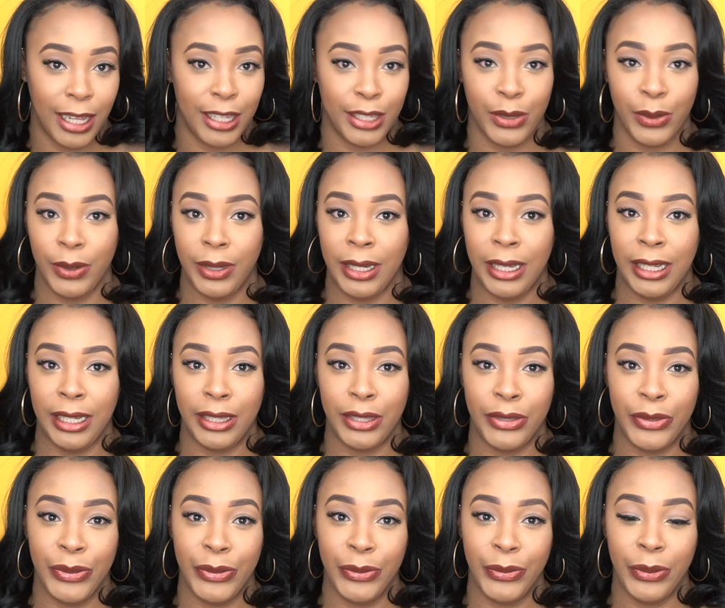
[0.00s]
There's no need
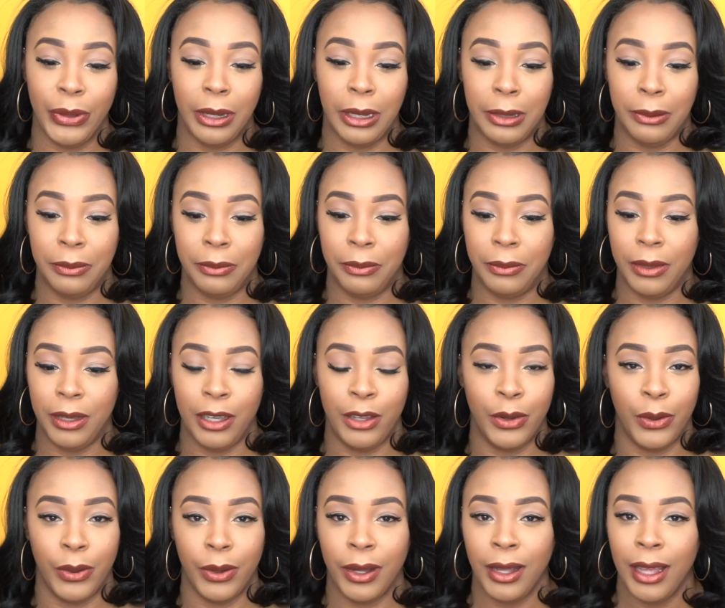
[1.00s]
to,
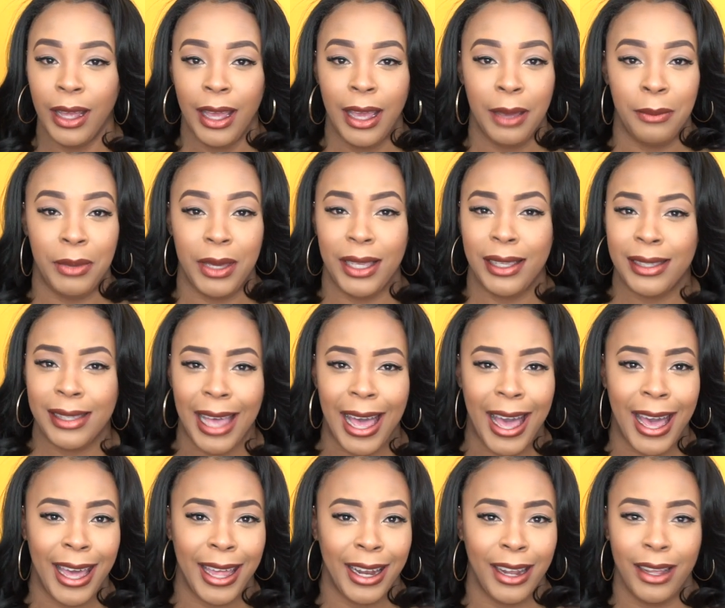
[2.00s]
you know, be
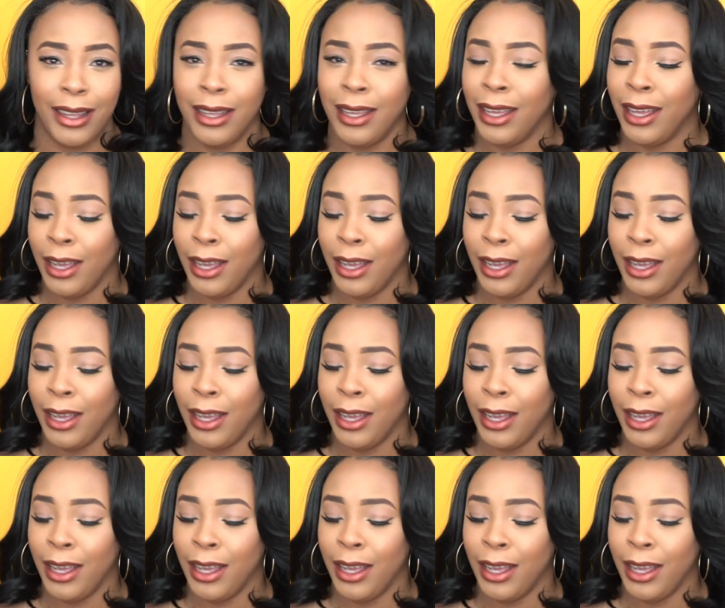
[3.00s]
sad